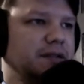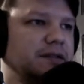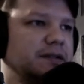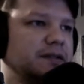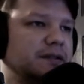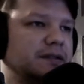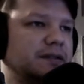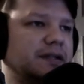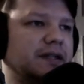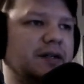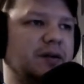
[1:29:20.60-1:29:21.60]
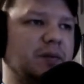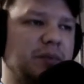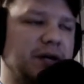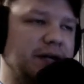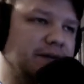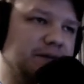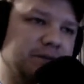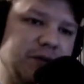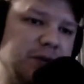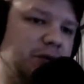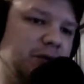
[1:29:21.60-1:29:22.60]
Yeah. Uh, but
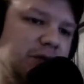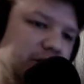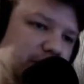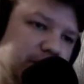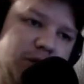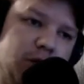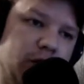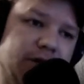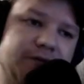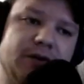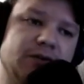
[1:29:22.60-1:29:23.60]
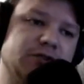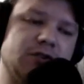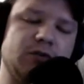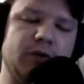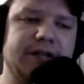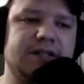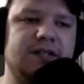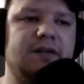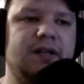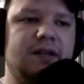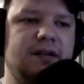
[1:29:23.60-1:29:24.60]
people will feel certain ways,
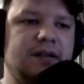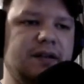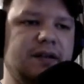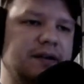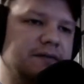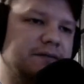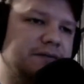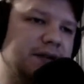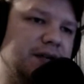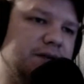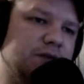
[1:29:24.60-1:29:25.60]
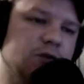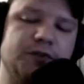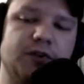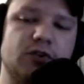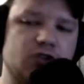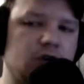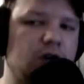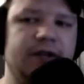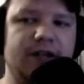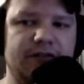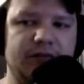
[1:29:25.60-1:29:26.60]
and and if if you feel
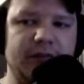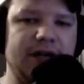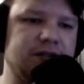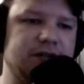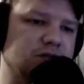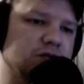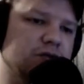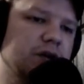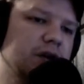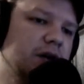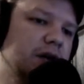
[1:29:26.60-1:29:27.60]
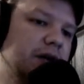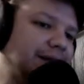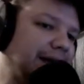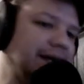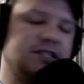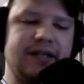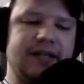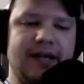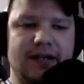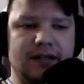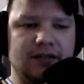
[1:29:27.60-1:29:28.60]
strongly enough about it to take a
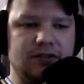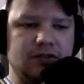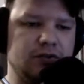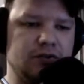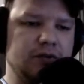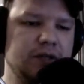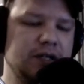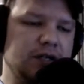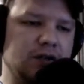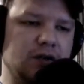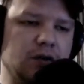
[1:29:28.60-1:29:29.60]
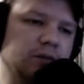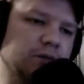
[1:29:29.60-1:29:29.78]
stand and to you know